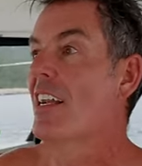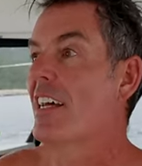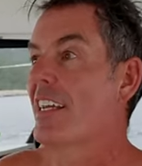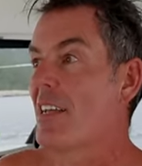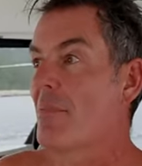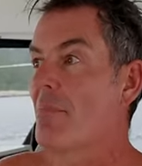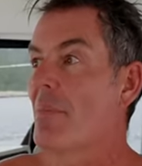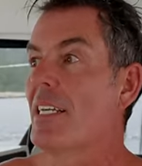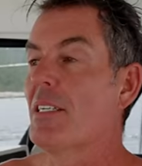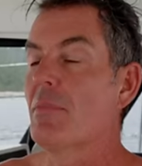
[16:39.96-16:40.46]
like
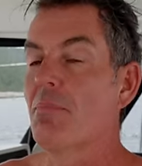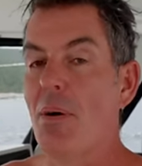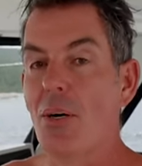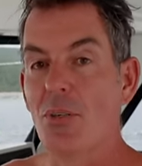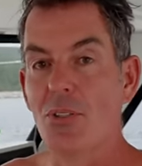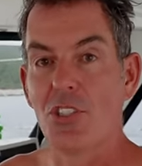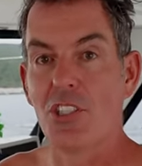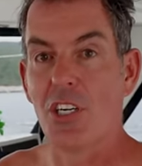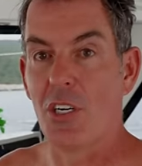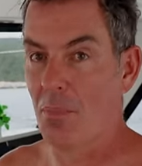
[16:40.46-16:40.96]
it makes
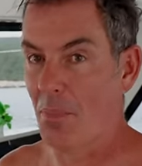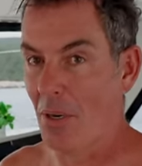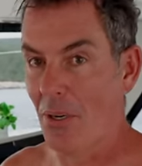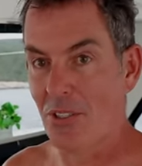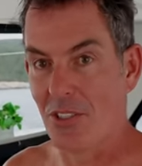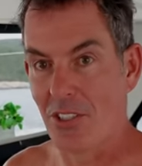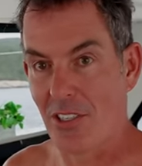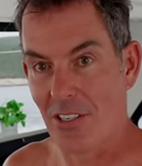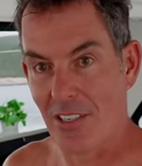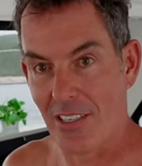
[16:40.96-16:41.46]
boat show
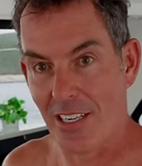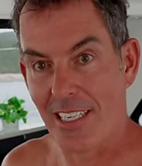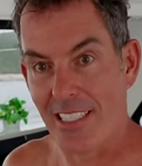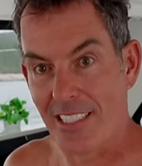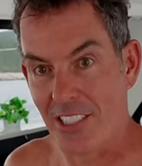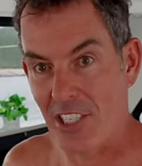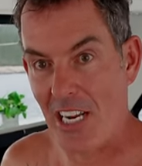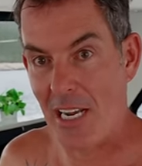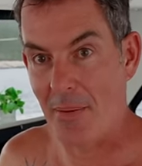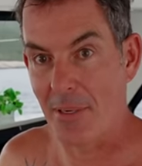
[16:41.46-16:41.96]
boats look like
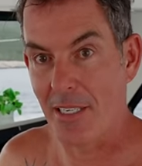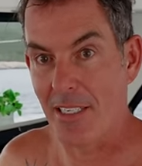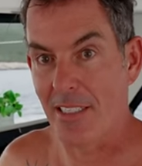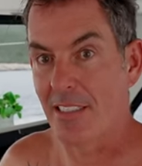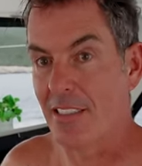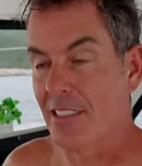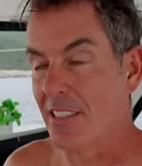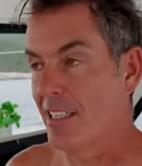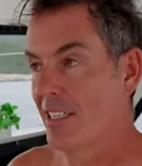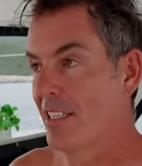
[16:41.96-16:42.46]
shabby.
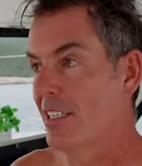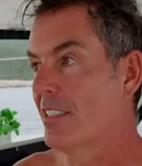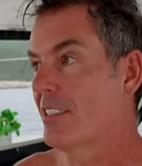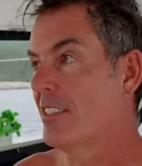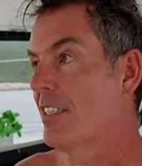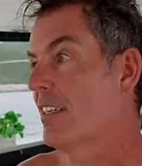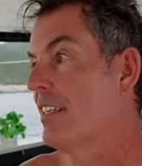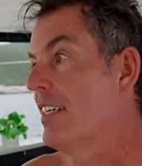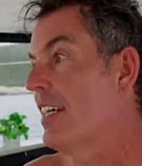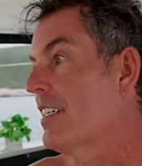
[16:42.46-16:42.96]
Yeah.
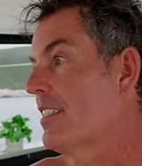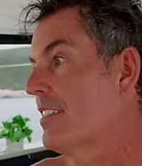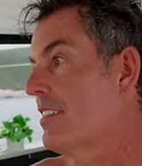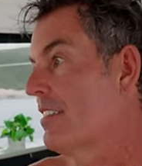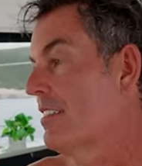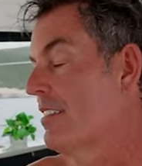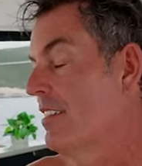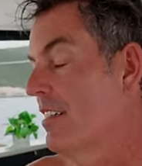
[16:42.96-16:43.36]
So yes.